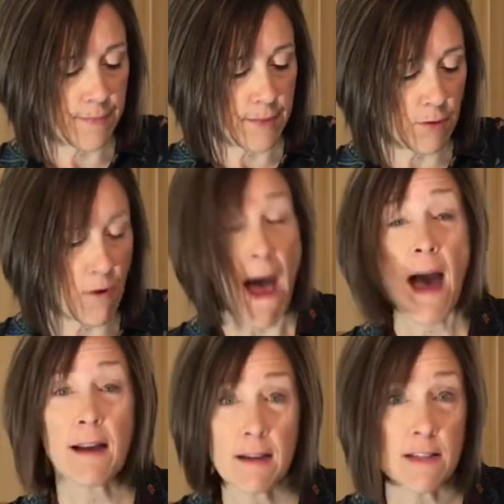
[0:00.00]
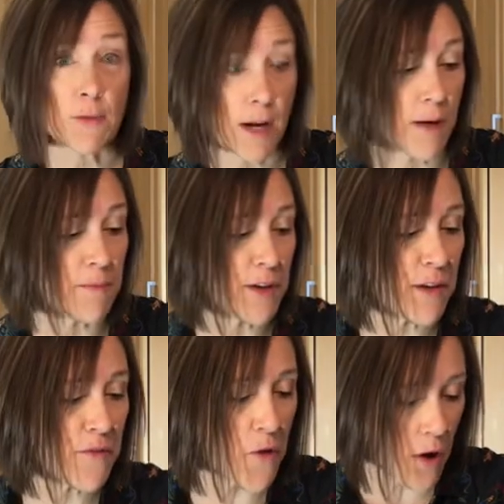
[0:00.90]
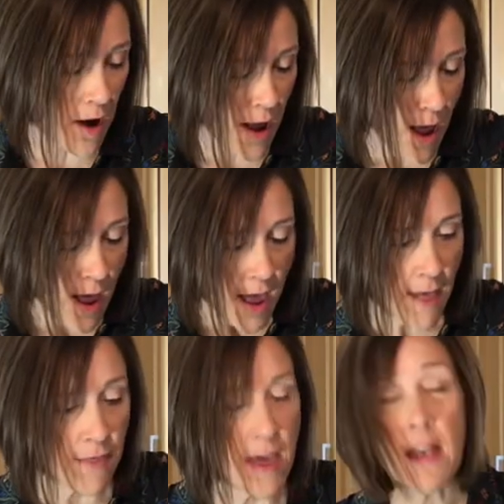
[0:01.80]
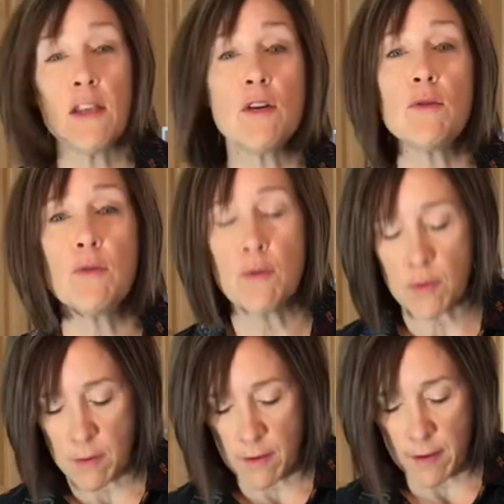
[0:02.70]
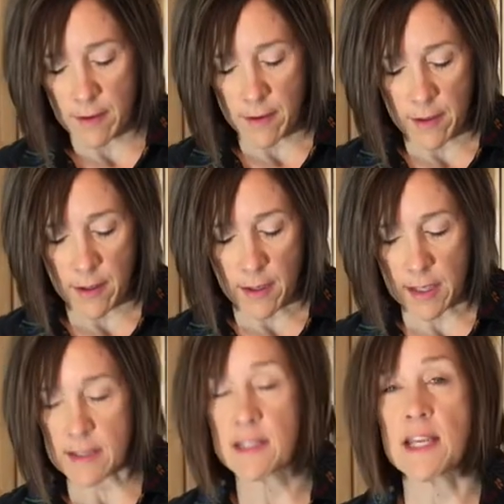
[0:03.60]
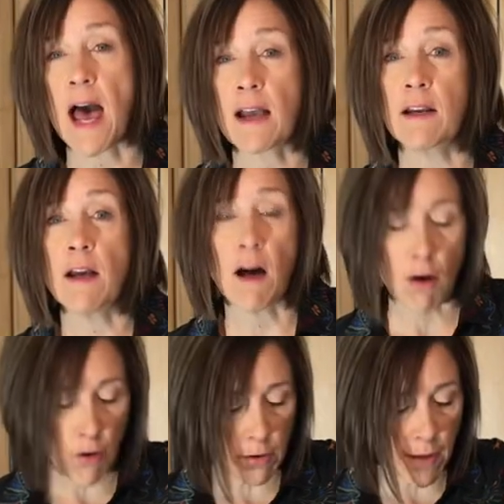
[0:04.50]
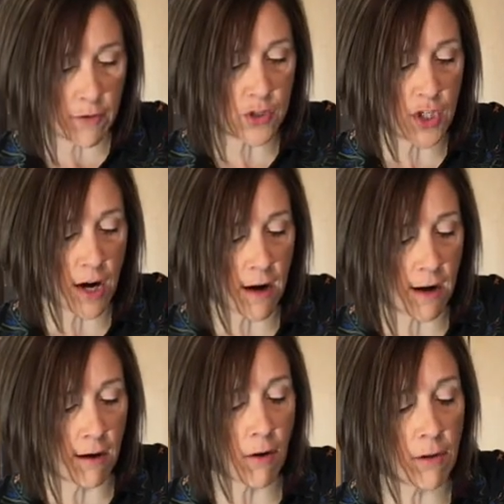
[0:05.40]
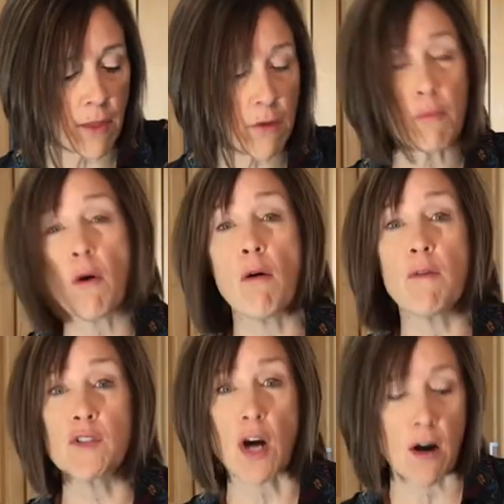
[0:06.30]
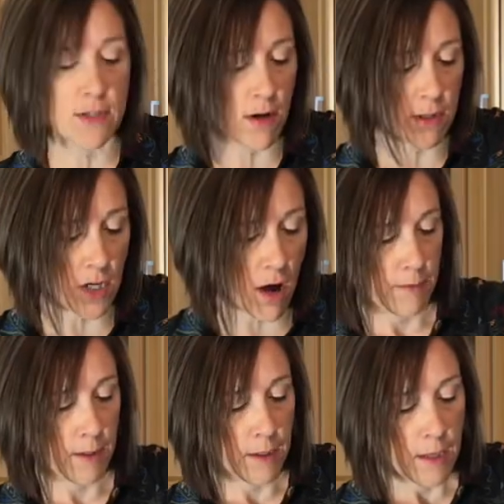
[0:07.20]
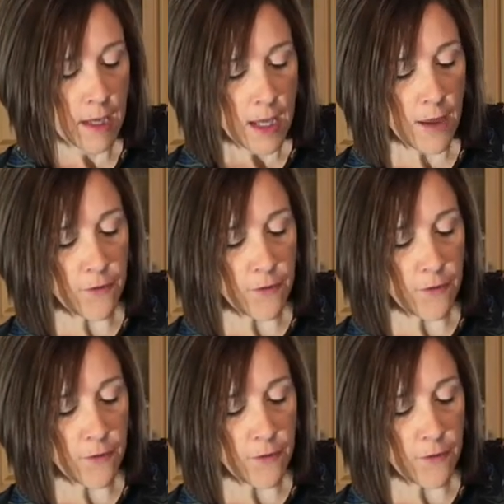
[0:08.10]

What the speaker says: rack is what I'm looking for, and then you can stack a whole other row of jars on top. If